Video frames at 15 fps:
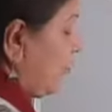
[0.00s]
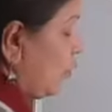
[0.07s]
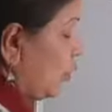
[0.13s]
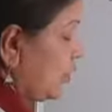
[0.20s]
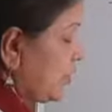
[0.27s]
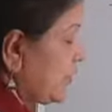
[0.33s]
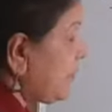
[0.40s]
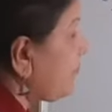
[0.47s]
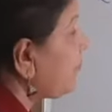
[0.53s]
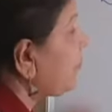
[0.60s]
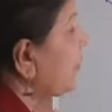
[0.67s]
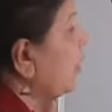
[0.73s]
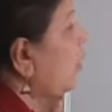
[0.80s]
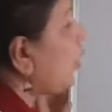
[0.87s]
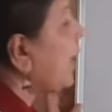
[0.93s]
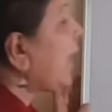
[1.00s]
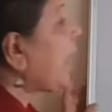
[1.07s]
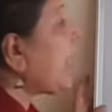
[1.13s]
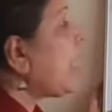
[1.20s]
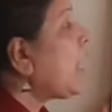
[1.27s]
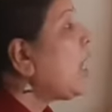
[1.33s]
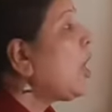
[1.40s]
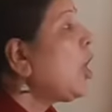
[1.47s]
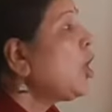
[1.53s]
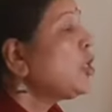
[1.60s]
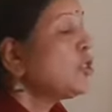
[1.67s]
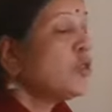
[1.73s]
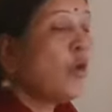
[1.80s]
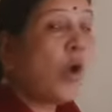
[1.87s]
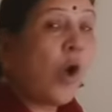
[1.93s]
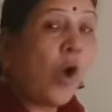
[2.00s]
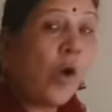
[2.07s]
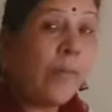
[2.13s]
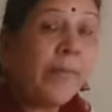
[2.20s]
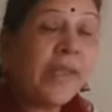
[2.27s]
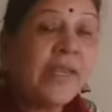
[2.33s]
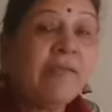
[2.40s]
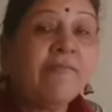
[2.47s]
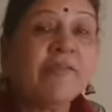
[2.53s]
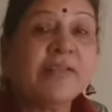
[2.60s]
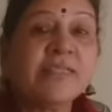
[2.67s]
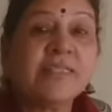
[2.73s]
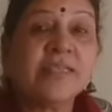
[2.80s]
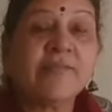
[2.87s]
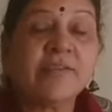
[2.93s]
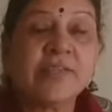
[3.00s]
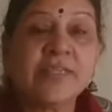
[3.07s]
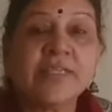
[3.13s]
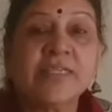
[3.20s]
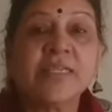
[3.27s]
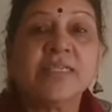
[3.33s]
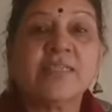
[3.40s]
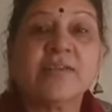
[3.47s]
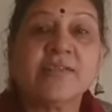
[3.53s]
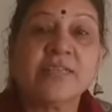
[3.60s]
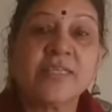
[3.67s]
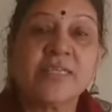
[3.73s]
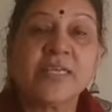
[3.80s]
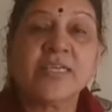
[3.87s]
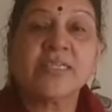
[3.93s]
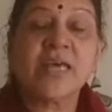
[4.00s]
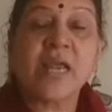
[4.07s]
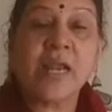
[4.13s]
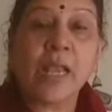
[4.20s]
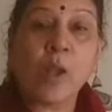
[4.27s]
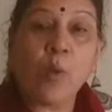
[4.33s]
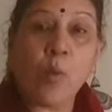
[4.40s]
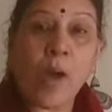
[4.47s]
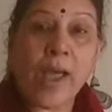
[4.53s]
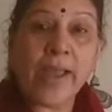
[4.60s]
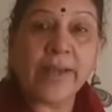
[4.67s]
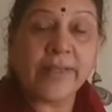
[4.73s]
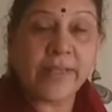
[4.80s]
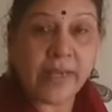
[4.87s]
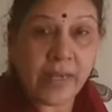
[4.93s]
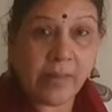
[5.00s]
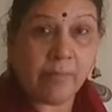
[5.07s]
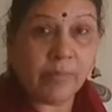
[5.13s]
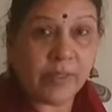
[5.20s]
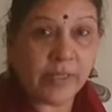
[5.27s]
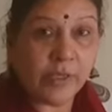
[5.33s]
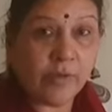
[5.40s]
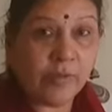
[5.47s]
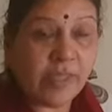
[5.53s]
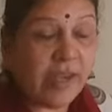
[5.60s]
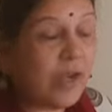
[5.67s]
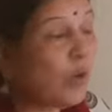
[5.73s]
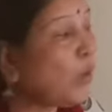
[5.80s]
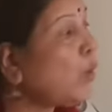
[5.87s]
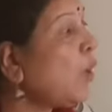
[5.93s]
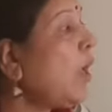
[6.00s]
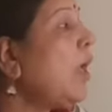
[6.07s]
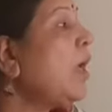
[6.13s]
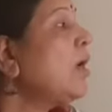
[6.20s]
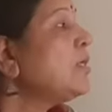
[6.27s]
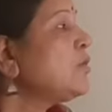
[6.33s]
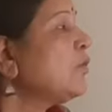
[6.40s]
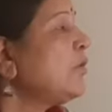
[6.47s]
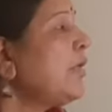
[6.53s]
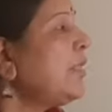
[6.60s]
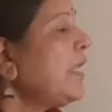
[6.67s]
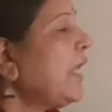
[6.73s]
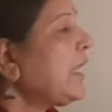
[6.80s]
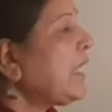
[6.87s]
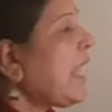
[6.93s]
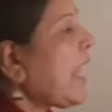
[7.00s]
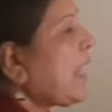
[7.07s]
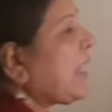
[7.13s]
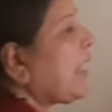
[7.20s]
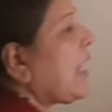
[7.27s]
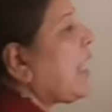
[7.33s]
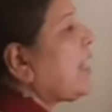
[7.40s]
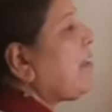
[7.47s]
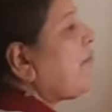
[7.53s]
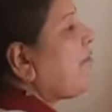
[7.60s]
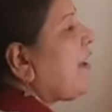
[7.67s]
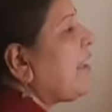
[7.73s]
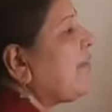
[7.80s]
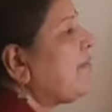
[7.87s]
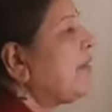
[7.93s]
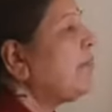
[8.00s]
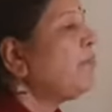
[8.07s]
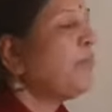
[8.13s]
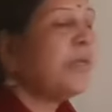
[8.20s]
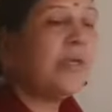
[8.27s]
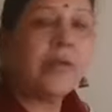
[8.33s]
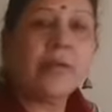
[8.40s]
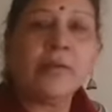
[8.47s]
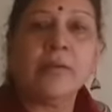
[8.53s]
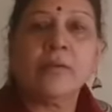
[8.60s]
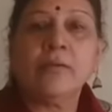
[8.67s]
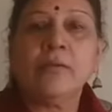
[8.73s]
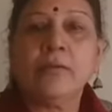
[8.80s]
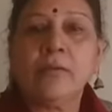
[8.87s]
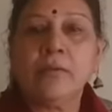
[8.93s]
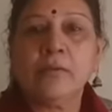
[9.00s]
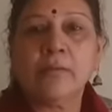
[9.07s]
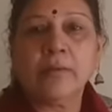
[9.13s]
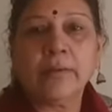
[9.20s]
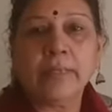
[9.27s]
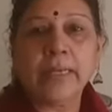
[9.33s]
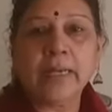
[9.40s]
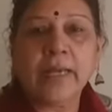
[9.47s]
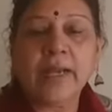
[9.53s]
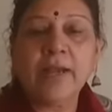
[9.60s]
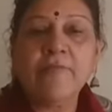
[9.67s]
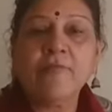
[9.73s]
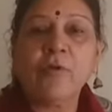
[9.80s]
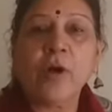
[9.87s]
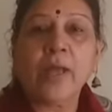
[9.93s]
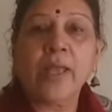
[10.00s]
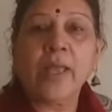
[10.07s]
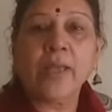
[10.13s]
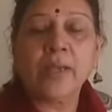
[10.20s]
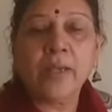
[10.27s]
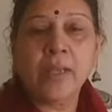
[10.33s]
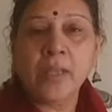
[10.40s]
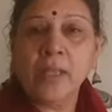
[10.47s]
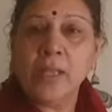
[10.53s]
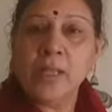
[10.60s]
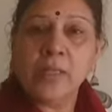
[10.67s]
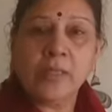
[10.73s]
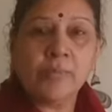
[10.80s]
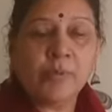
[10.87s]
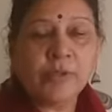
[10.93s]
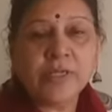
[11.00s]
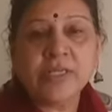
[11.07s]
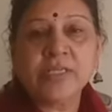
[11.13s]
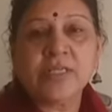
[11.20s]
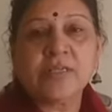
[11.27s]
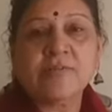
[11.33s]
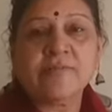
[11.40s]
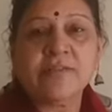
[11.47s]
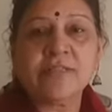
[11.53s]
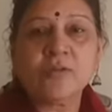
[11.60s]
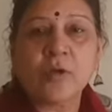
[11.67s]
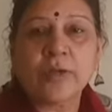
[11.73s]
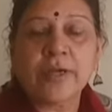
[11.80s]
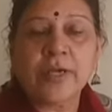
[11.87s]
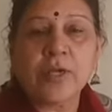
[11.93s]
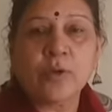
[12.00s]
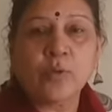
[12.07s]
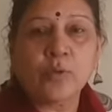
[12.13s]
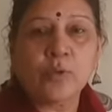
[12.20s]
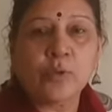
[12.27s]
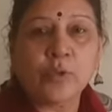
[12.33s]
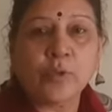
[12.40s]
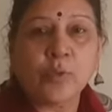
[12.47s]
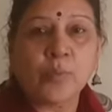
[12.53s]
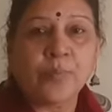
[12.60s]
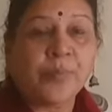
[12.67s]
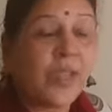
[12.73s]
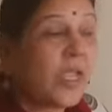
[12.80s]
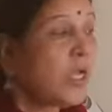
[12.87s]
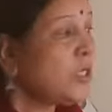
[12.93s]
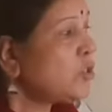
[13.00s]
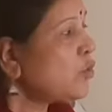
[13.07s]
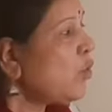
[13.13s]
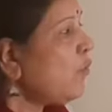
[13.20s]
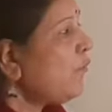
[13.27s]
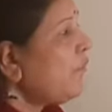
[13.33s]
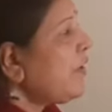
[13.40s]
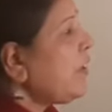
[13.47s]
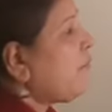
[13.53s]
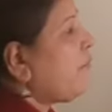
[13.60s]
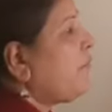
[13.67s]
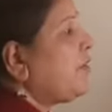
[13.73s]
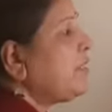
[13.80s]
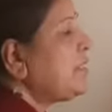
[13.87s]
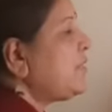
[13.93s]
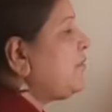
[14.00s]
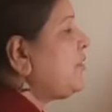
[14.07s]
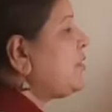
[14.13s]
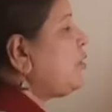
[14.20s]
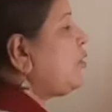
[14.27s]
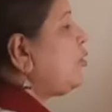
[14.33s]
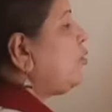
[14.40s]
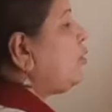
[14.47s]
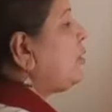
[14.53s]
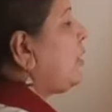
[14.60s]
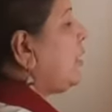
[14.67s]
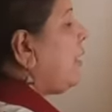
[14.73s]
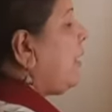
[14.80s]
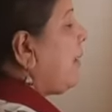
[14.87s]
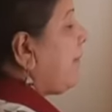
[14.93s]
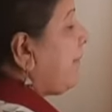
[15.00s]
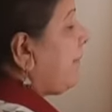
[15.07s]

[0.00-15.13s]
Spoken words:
volts. Okay. So how many 176 resistors are required? The number they know, so that it can carry 5 ampere current and the potential difference is already known to you. So we should know the